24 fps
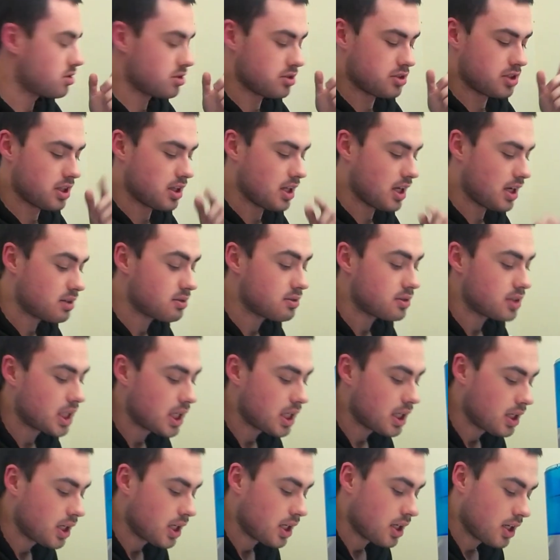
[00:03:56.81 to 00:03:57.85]
Just did that.
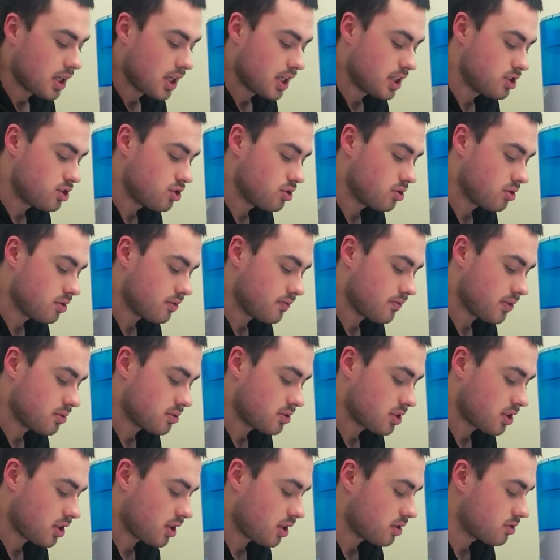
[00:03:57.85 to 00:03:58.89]
Ensure
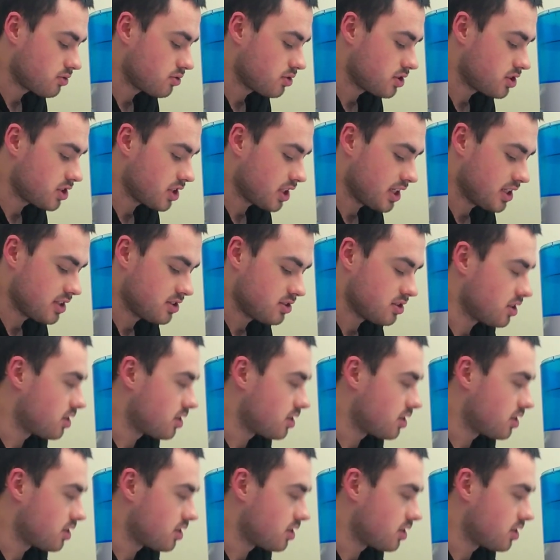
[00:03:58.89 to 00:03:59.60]
filter cartridge is